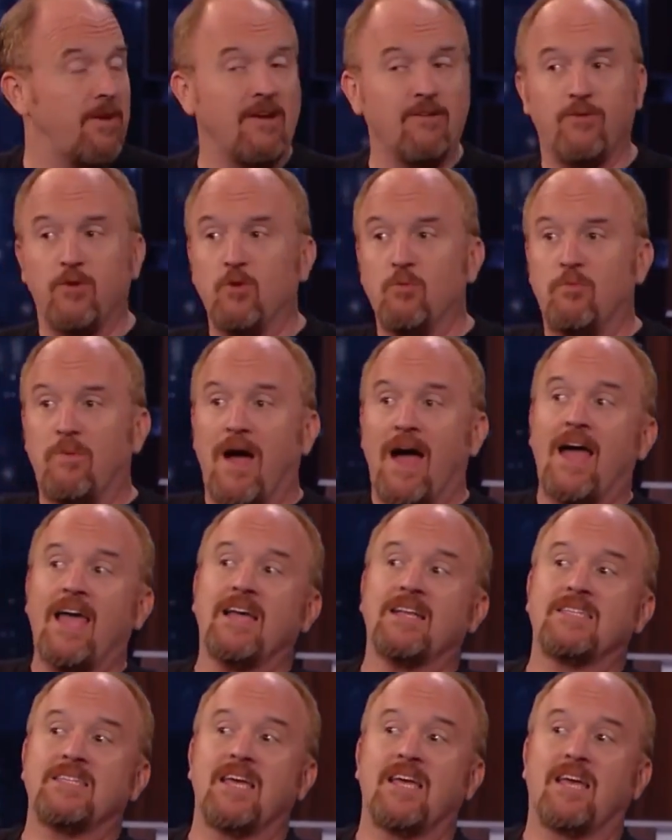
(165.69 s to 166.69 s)
But if you
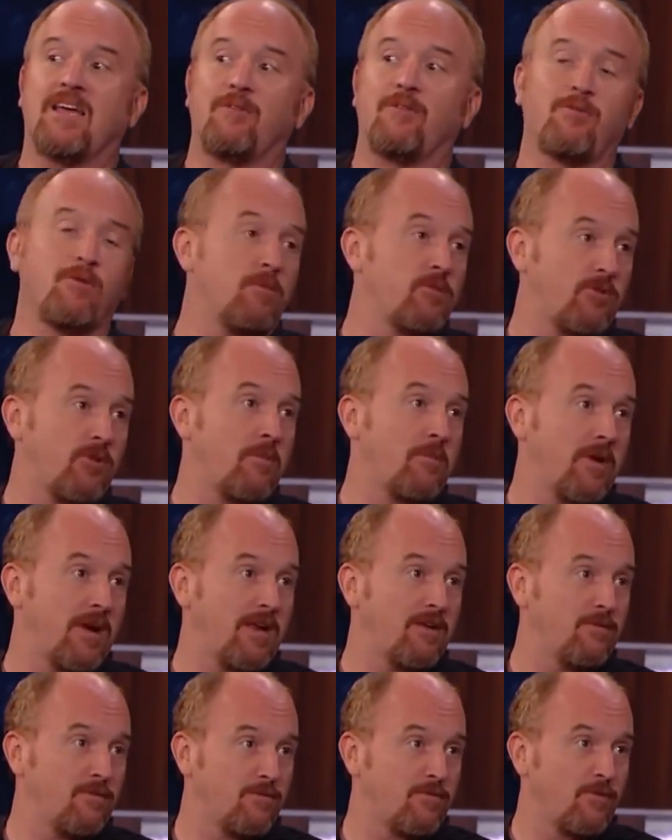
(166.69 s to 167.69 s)
buy a ticket from
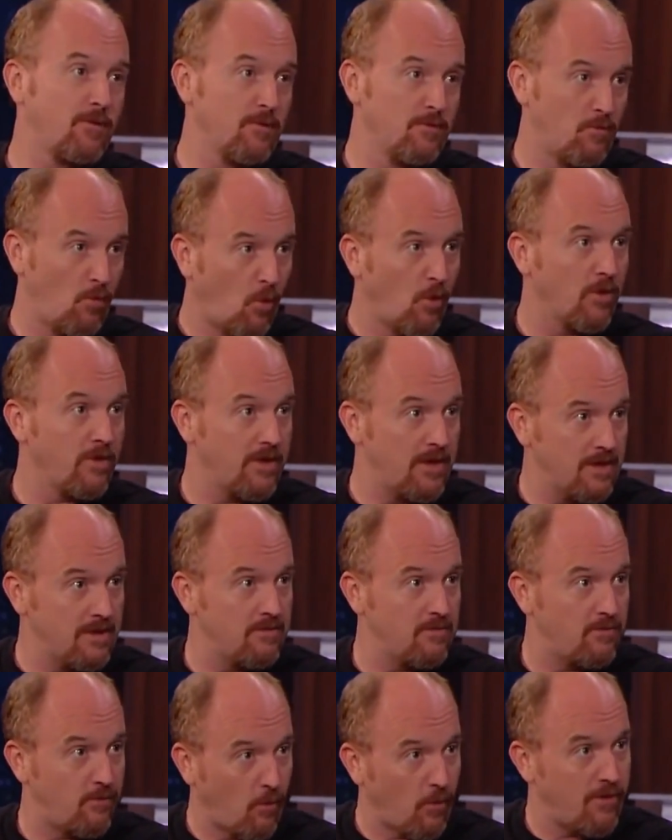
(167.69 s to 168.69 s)
somebody for more
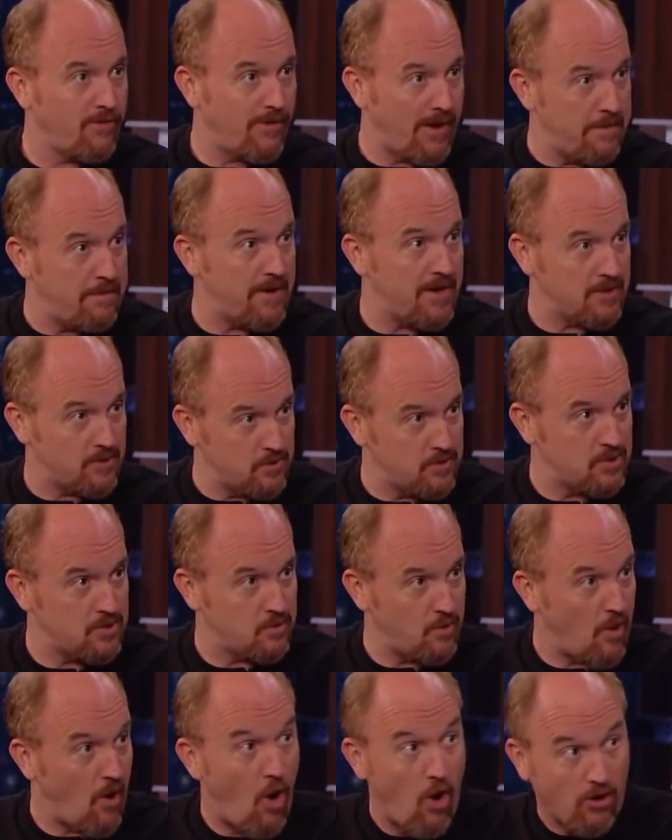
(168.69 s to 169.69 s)
than $45, which
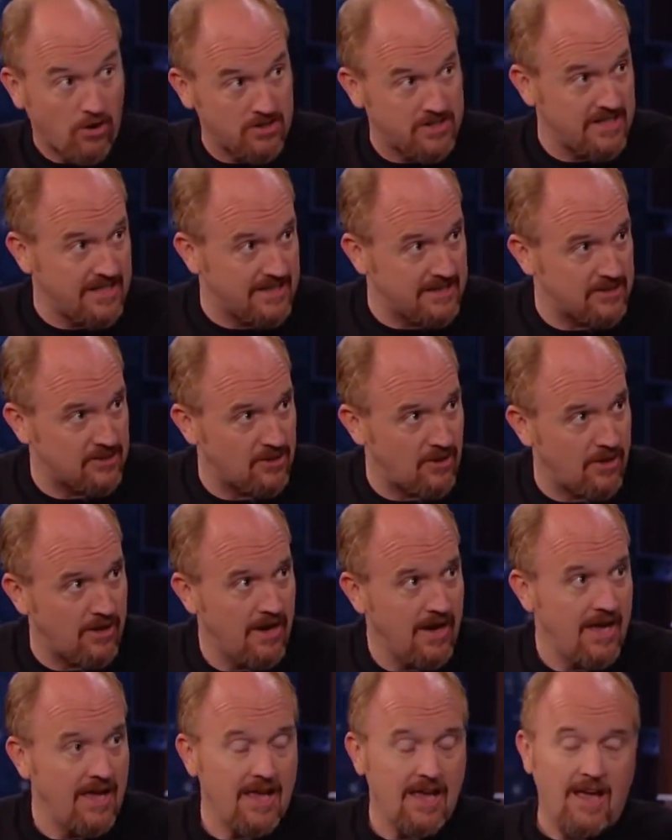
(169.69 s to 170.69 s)
is what all our tickets are,
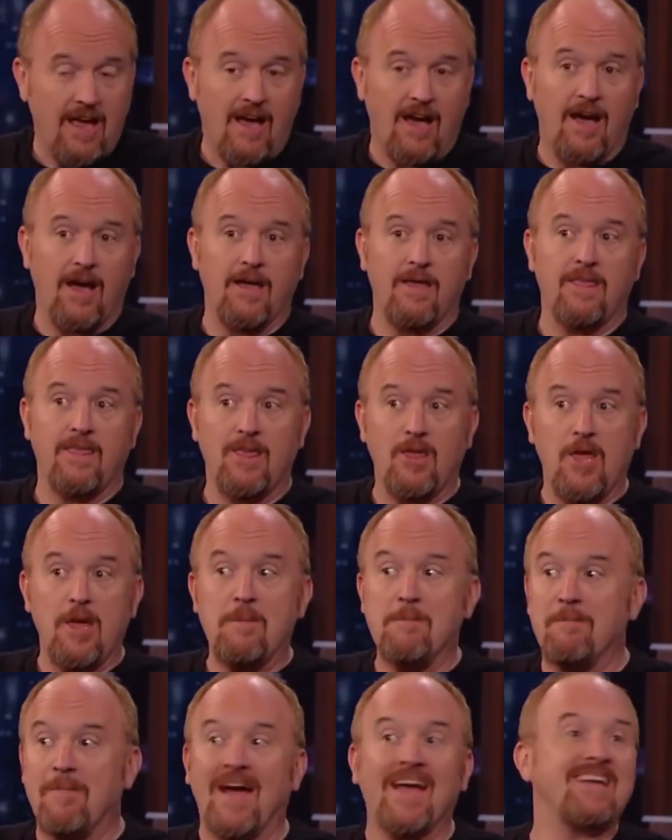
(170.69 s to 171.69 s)

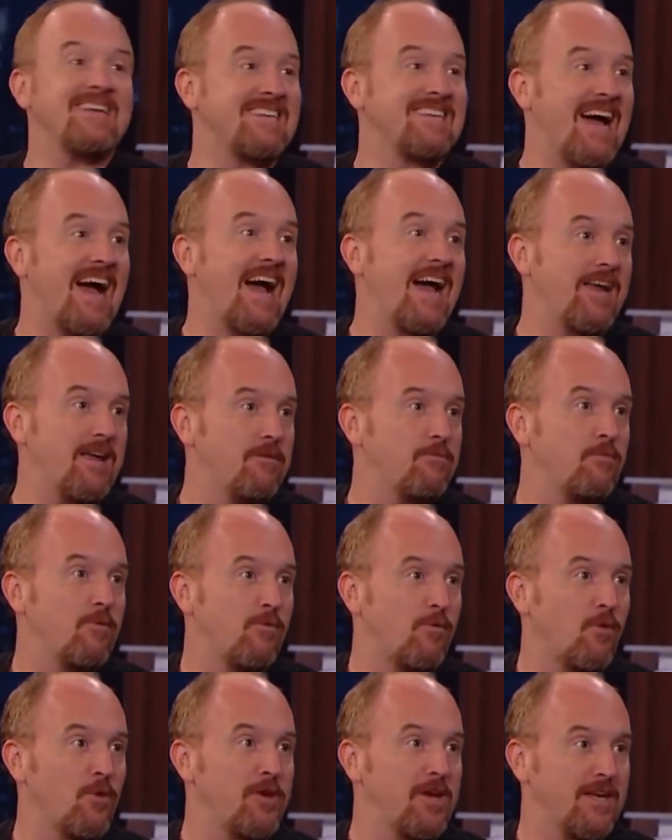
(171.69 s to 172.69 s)
it might die
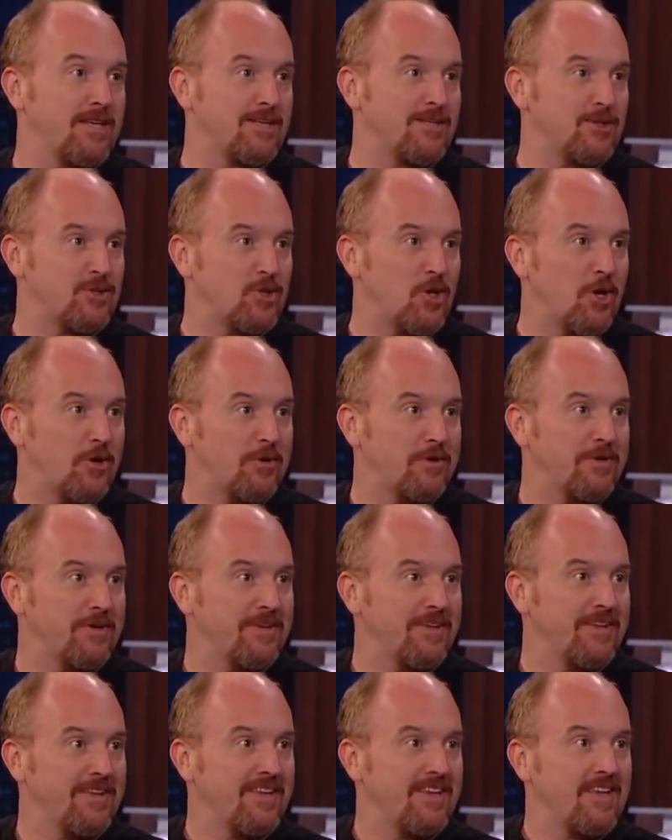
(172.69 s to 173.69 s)
before you get to the show.
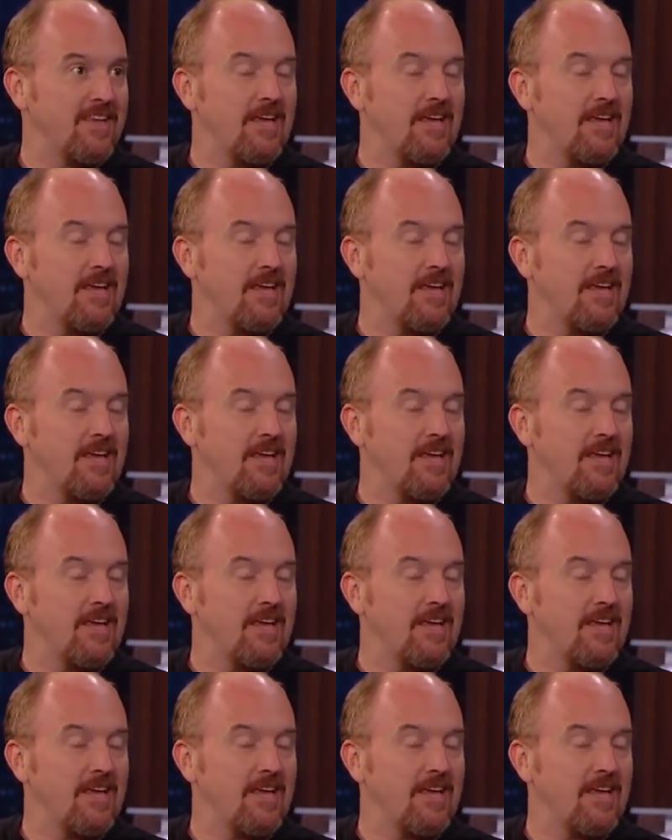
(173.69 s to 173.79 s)
Yeah.